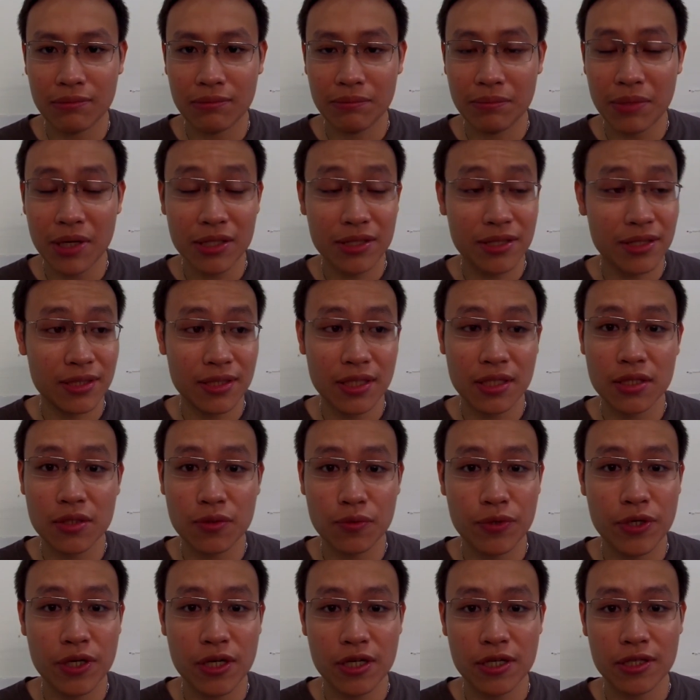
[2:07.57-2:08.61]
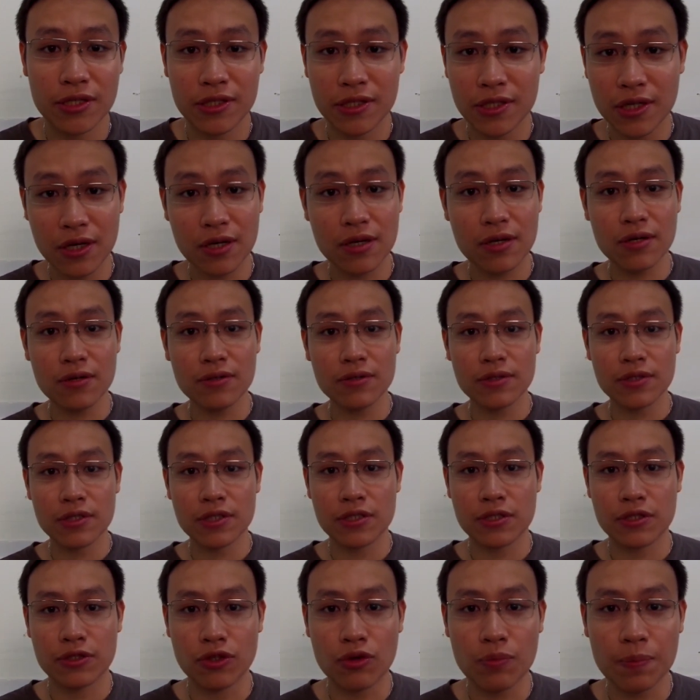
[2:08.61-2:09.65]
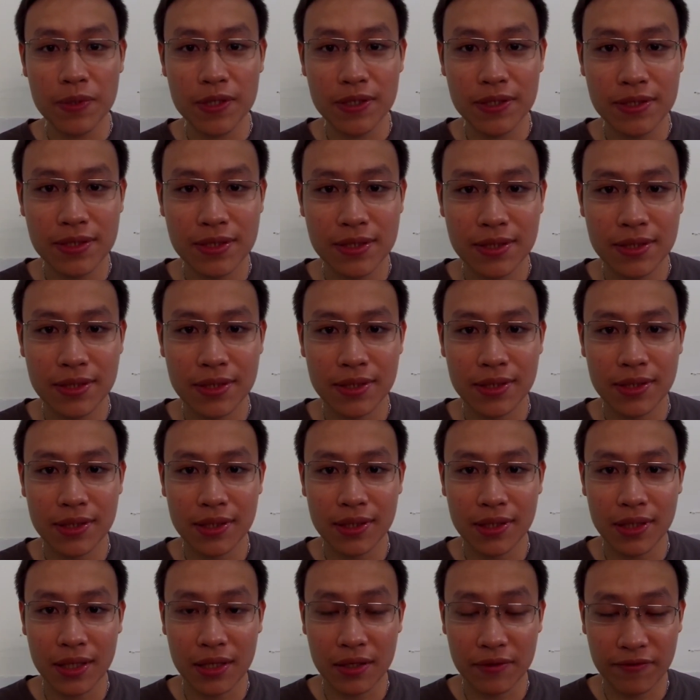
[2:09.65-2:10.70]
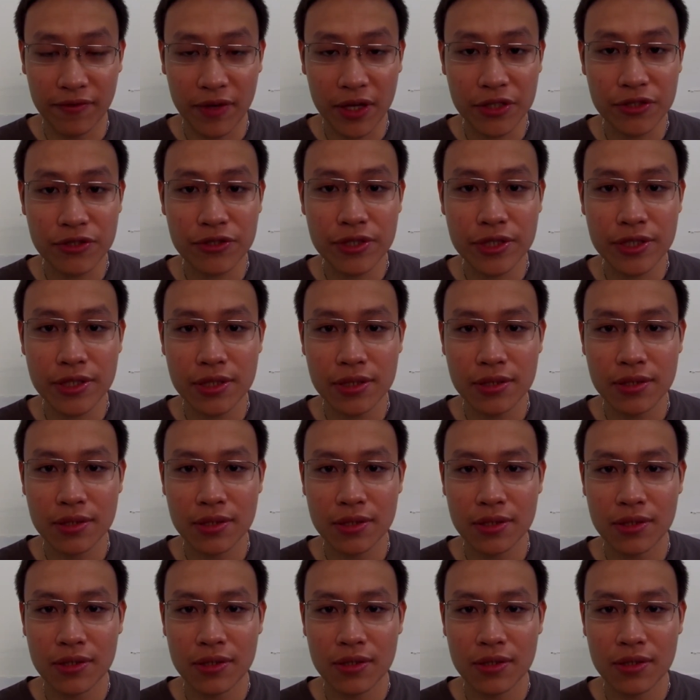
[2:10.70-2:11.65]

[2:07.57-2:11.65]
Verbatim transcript: but since we are young, stupid, and adventurous,